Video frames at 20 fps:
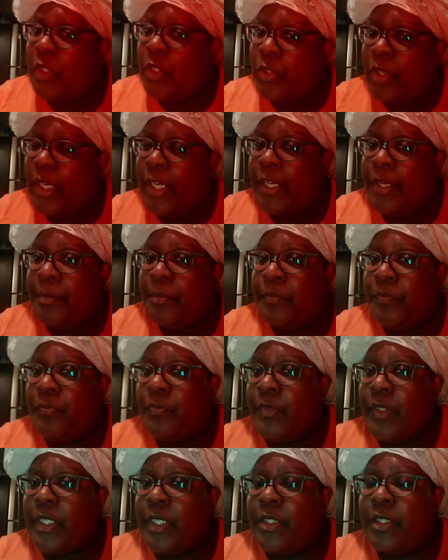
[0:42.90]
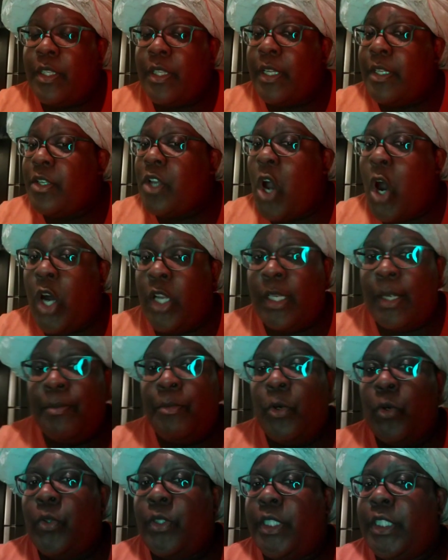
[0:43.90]
Okay, so that's all
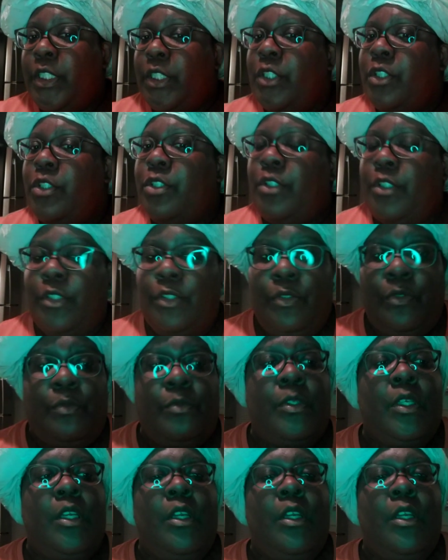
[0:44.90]
I'm going to do.